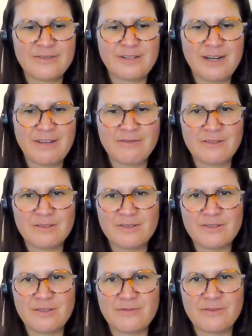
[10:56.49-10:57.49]

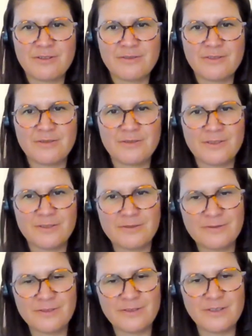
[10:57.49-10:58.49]
arrivals of of of, of
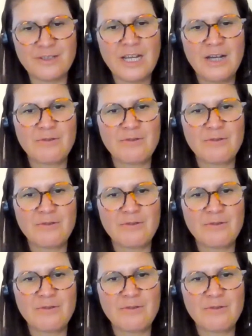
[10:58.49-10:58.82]
uh,